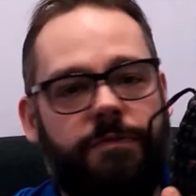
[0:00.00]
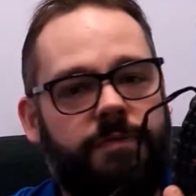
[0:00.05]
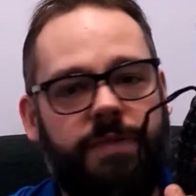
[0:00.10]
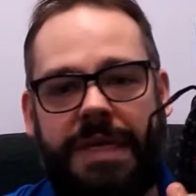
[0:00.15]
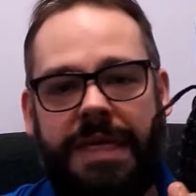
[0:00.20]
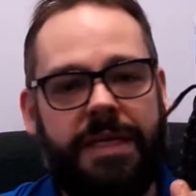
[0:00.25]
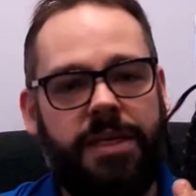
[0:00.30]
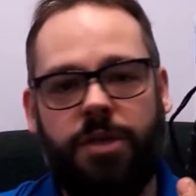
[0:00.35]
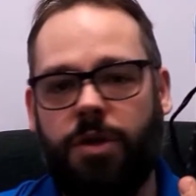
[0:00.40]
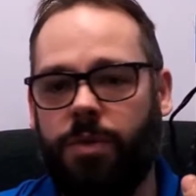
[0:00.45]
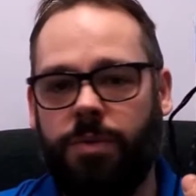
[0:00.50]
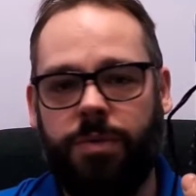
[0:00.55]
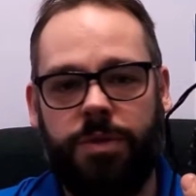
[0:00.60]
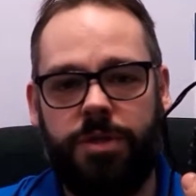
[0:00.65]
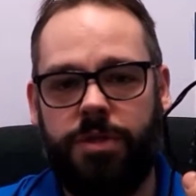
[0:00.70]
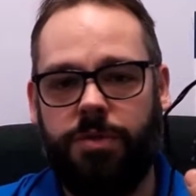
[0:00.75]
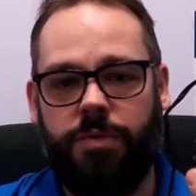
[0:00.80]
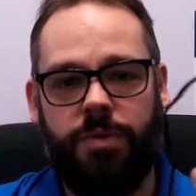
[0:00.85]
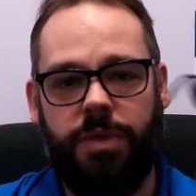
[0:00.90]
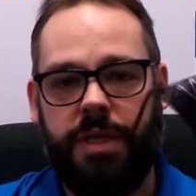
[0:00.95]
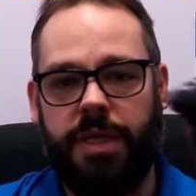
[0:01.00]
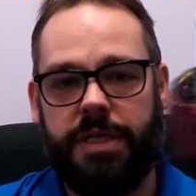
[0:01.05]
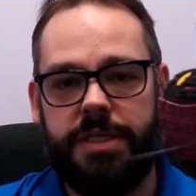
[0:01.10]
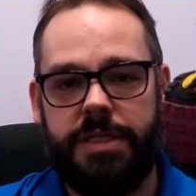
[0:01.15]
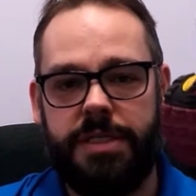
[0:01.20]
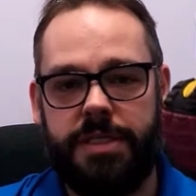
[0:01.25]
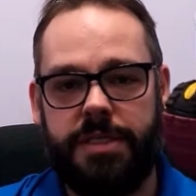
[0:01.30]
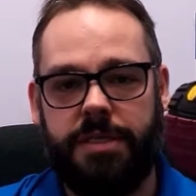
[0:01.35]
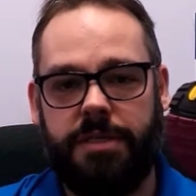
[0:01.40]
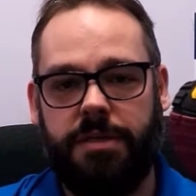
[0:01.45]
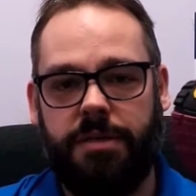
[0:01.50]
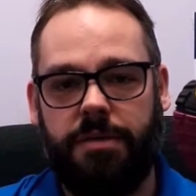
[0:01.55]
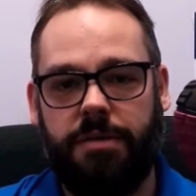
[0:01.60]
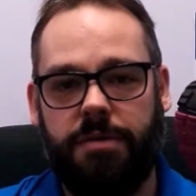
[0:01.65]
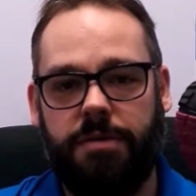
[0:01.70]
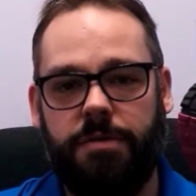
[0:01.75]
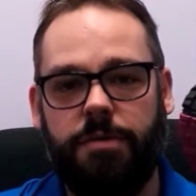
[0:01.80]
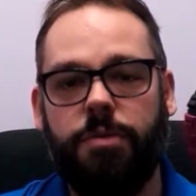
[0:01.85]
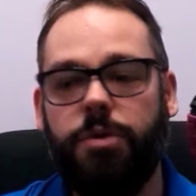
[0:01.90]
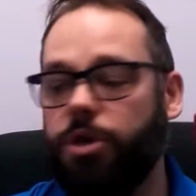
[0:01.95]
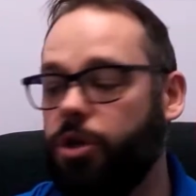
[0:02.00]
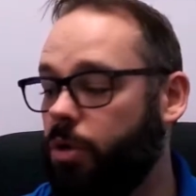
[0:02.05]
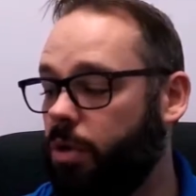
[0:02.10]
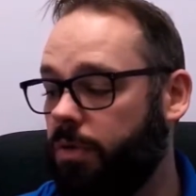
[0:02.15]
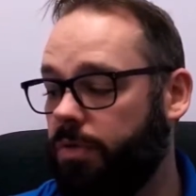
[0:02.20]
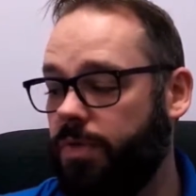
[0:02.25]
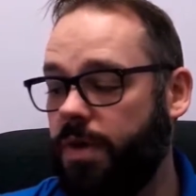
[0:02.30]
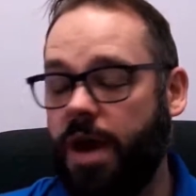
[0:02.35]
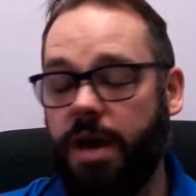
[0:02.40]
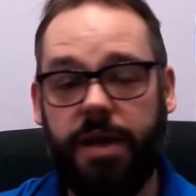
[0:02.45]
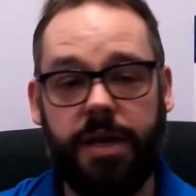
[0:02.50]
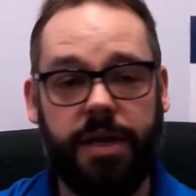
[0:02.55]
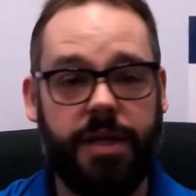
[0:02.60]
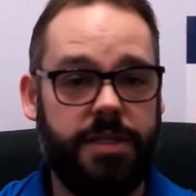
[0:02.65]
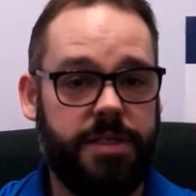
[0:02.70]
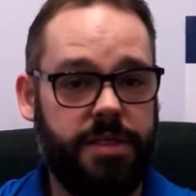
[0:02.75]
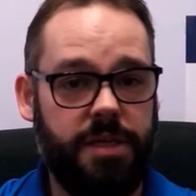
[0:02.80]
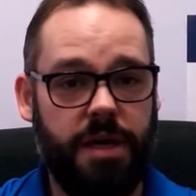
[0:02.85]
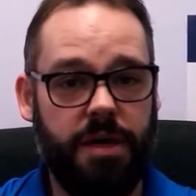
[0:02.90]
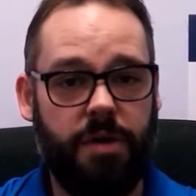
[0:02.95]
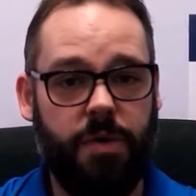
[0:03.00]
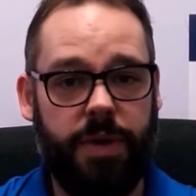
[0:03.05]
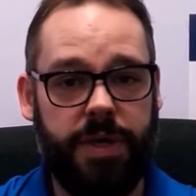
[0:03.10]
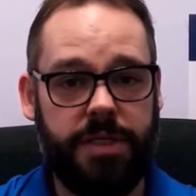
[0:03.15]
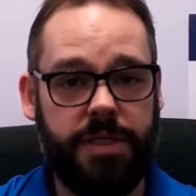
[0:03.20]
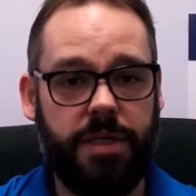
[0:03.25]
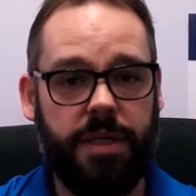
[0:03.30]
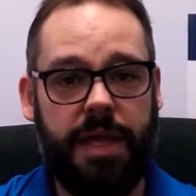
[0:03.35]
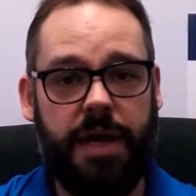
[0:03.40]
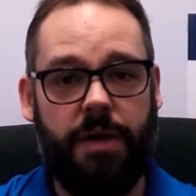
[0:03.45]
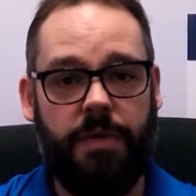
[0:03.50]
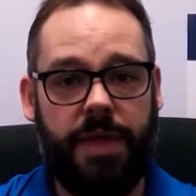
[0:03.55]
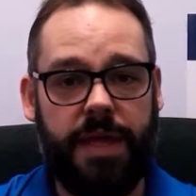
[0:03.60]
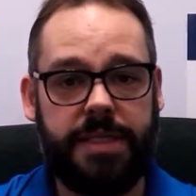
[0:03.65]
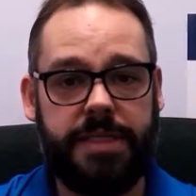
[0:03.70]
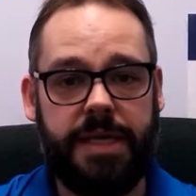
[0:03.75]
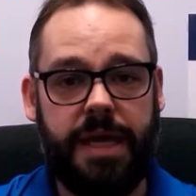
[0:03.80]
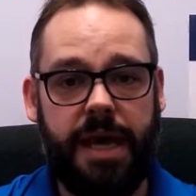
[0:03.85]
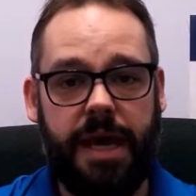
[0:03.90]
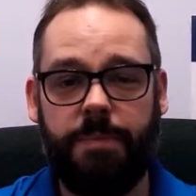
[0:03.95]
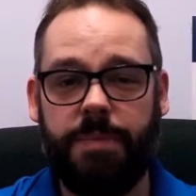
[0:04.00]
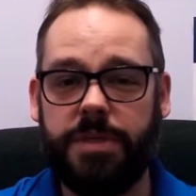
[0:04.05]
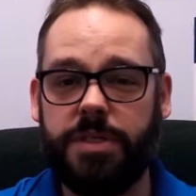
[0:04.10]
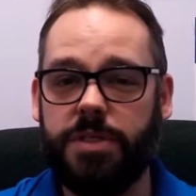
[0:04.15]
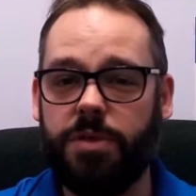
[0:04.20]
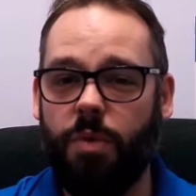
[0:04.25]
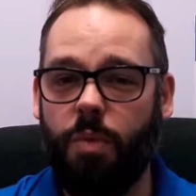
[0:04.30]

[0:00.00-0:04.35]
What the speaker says: feet don't do this. Your orthotic is not going to allow that to happen.